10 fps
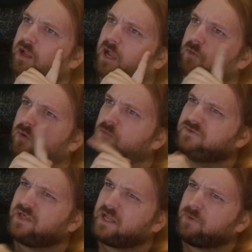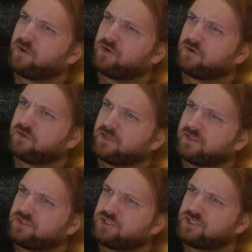Hey, what was that about turning a
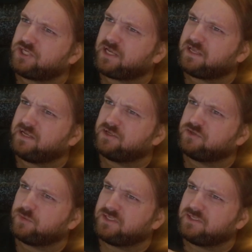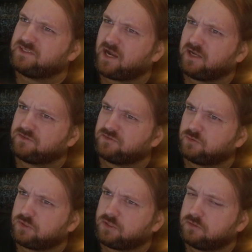chicken into a
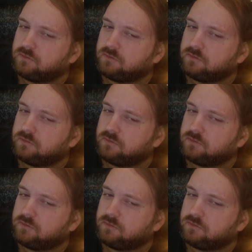dinosaur?